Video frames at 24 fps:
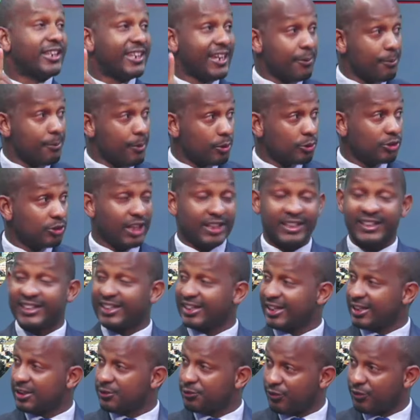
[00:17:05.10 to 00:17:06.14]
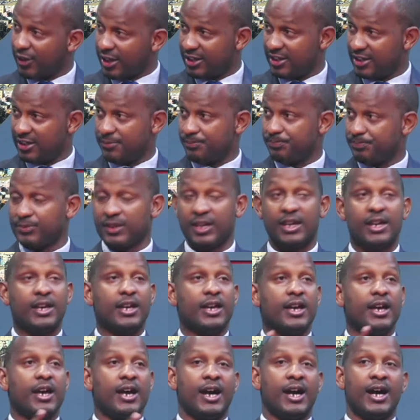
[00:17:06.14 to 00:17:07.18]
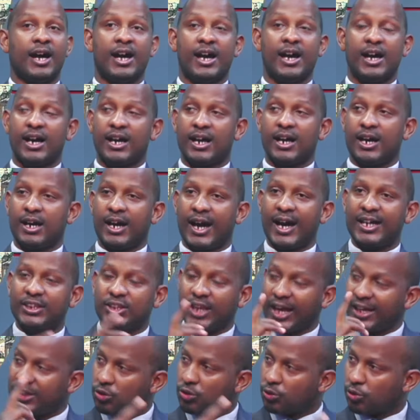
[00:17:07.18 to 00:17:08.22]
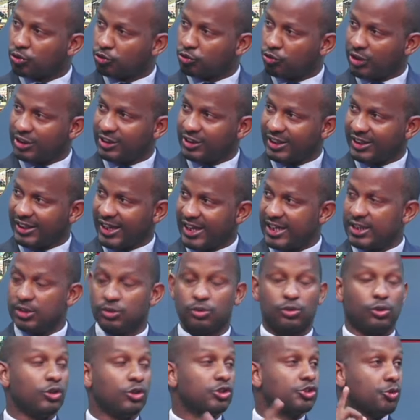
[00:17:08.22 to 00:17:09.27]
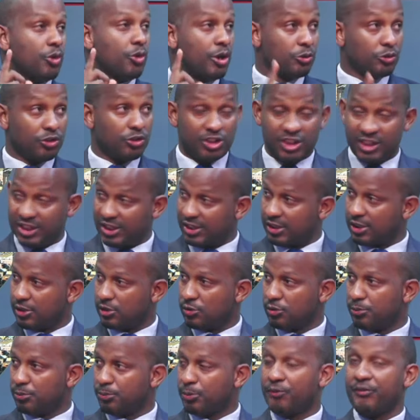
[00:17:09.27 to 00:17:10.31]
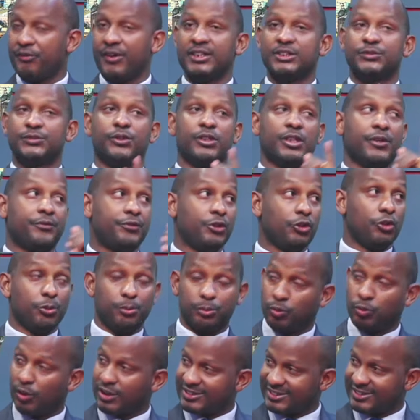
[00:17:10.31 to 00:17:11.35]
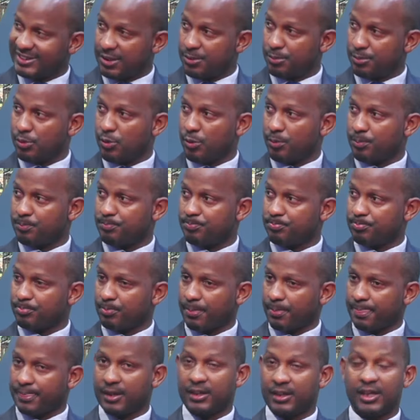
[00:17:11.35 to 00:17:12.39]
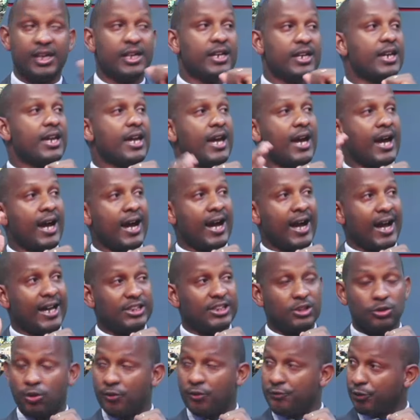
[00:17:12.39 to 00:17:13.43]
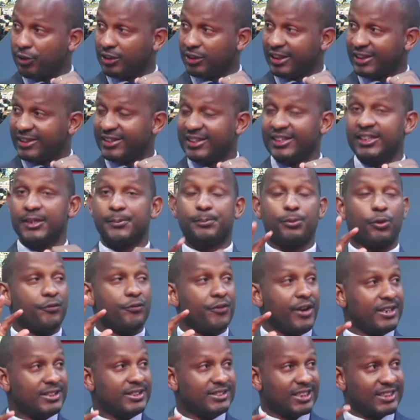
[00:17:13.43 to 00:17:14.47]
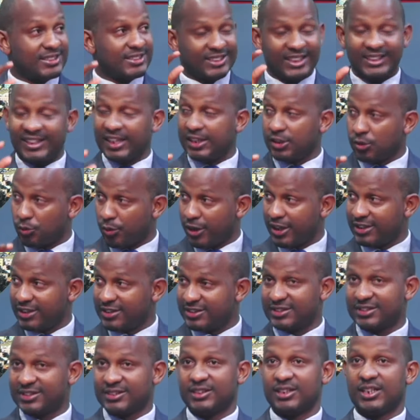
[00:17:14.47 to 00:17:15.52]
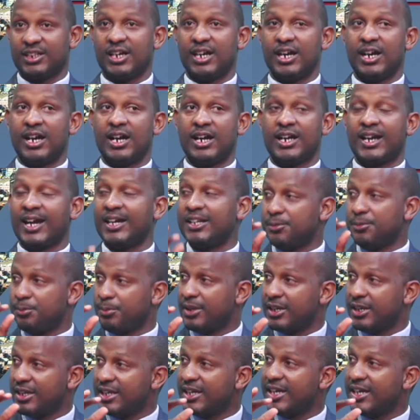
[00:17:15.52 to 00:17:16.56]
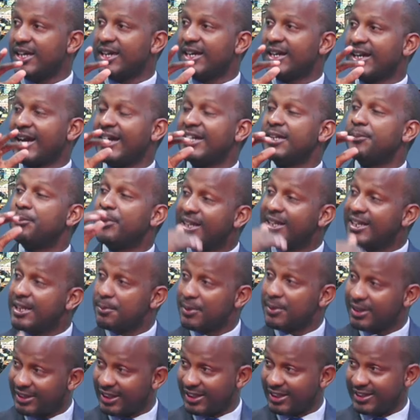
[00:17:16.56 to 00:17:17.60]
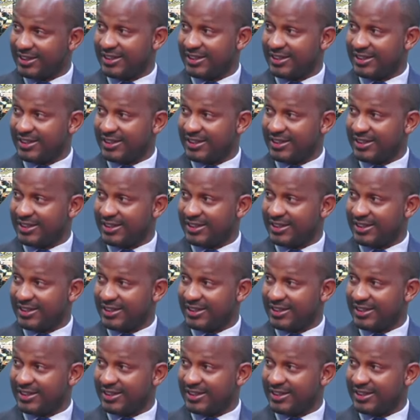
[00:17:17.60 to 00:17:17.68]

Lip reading: out and clarified. Article 29, clause 1D, provides for the freedom to assemble. Okay. Article 43 provides that certain rights can be limited.